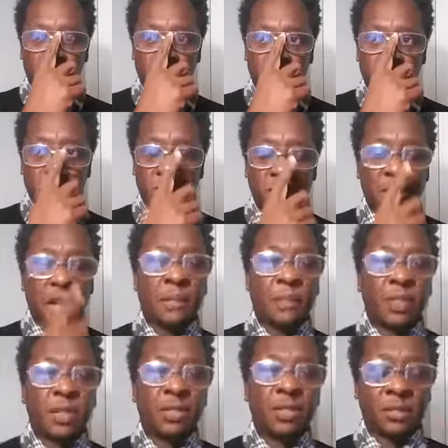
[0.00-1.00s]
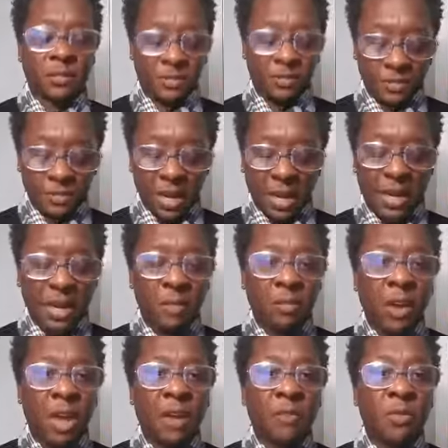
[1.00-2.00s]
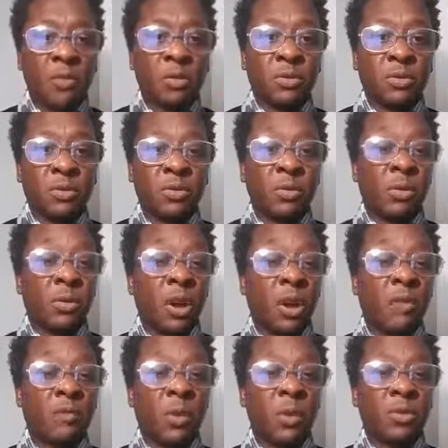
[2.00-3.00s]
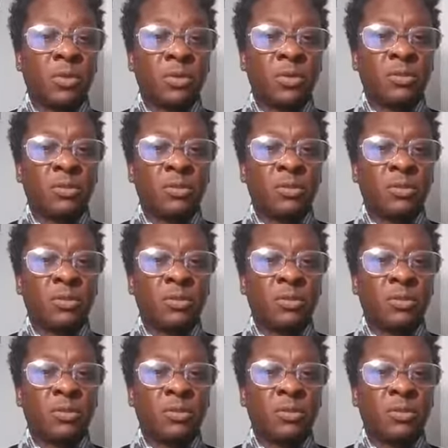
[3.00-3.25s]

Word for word: to stop this, I need black folks who are non-voters,